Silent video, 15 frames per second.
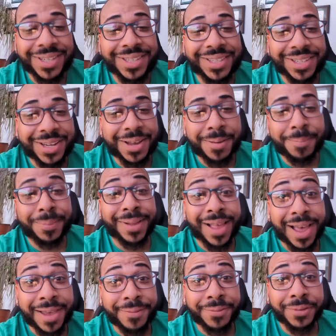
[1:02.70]
is
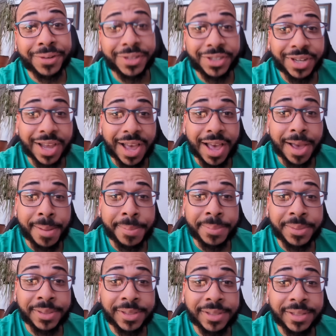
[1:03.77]
apply for
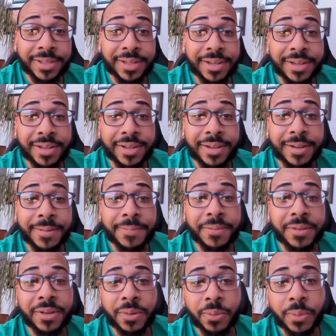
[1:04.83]
jobs
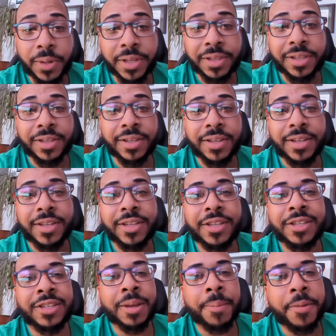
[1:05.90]
with
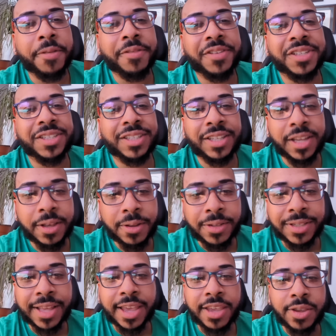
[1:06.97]
some of the
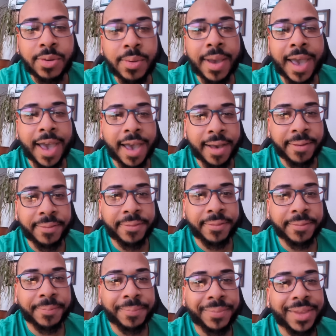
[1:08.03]
skills that you have,
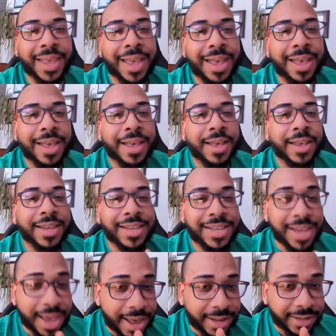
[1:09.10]

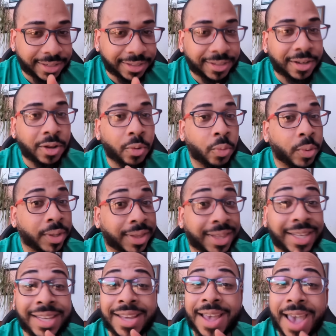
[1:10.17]
yet
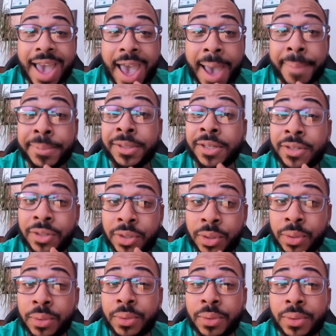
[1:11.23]
with the
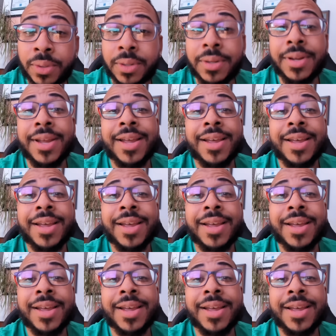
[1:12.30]
aptitude